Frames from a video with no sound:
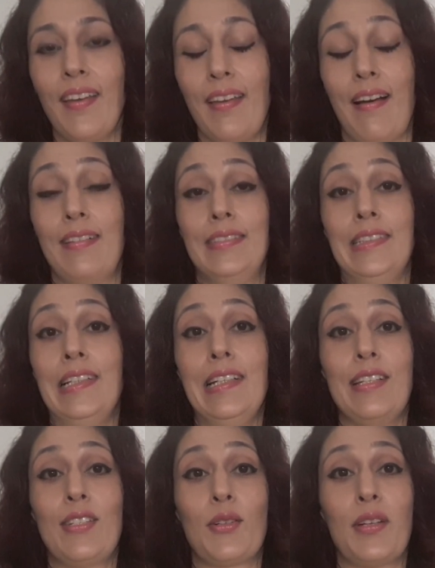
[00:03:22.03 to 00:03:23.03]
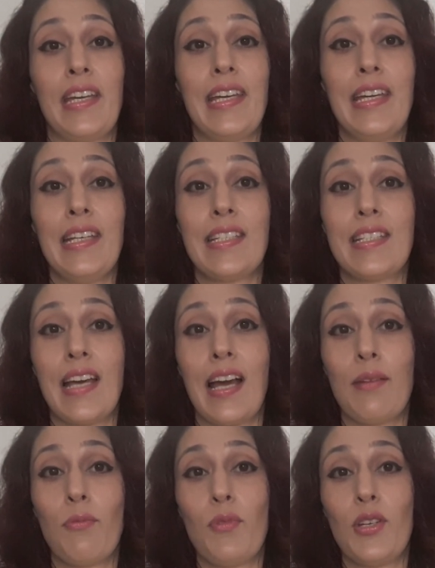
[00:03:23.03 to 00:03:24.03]
Yeah. So each
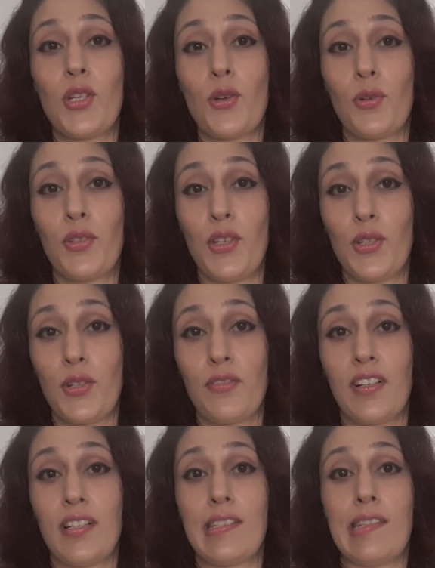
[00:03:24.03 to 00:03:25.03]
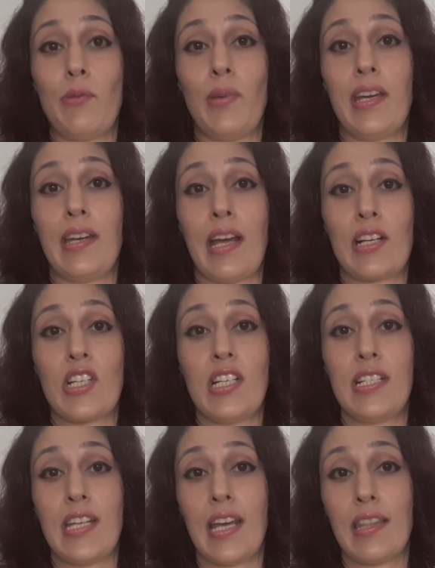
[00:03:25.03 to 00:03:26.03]
time we show the universe that we can
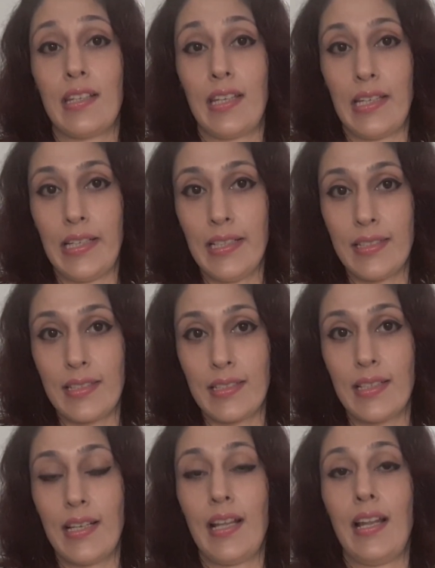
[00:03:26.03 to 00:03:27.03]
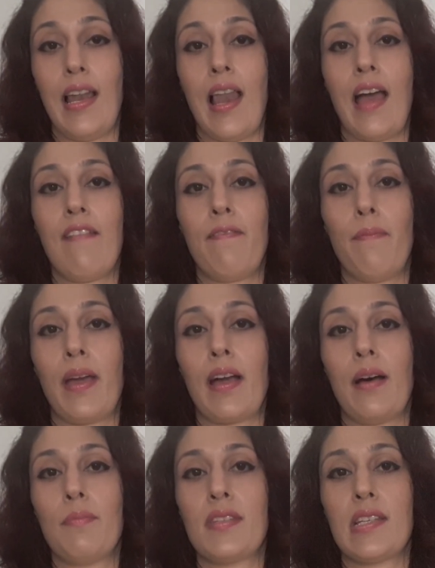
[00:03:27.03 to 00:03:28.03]
actually take the heat, life
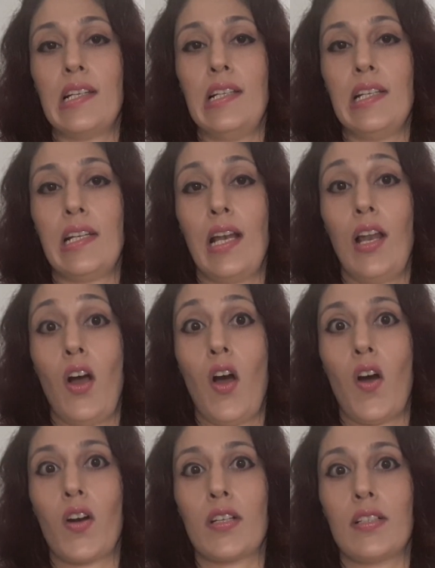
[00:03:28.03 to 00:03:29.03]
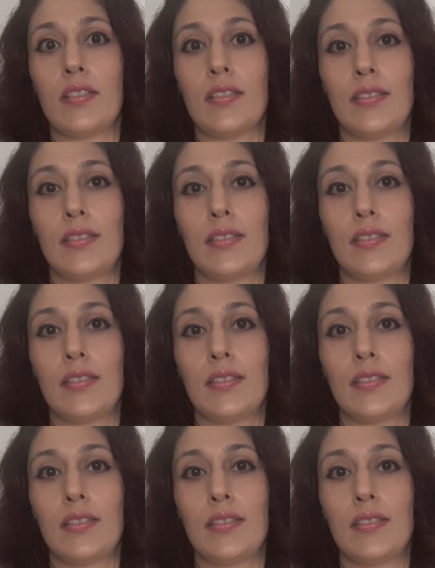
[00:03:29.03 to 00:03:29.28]
becomes a little hotter.